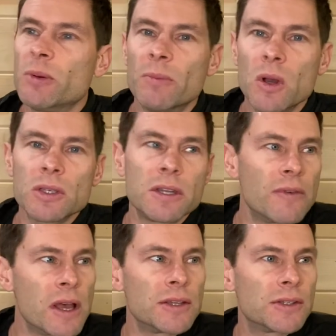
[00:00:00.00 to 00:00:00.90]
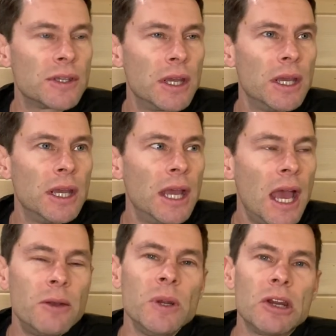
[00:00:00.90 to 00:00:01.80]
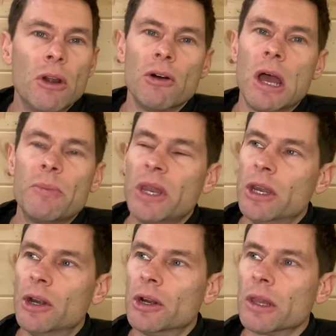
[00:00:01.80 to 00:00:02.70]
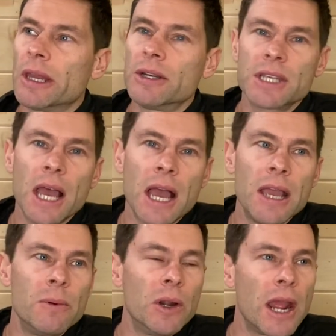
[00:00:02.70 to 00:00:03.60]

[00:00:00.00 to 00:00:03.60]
But most of us, had we grown up in an earlier time or an